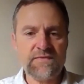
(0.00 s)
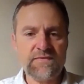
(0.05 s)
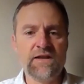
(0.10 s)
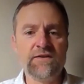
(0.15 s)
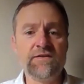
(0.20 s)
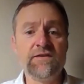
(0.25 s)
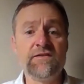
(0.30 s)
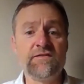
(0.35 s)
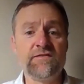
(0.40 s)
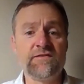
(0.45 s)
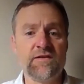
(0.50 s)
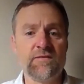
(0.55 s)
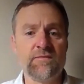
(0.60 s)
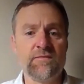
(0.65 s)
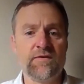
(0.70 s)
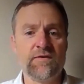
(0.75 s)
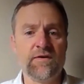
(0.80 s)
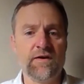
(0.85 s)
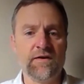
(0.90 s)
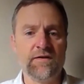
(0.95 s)
Now this is
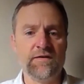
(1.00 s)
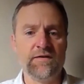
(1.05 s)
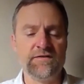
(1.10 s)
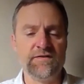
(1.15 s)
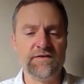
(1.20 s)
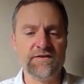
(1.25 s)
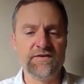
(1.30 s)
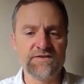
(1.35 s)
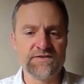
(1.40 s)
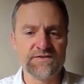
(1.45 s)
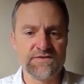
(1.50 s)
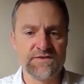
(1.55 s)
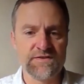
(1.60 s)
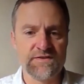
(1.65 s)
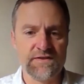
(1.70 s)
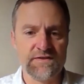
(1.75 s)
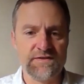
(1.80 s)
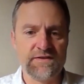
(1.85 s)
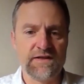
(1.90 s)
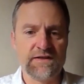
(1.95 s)
an addition to
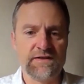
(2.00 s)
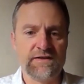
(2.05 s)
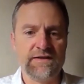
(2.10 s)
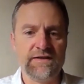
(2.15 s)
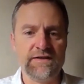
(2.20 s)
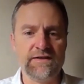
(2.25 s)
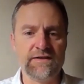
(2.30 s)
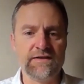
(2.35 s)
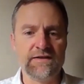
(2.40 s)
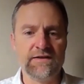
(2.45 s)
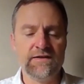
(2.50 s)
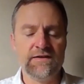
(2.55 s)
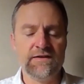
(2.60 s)
the technique.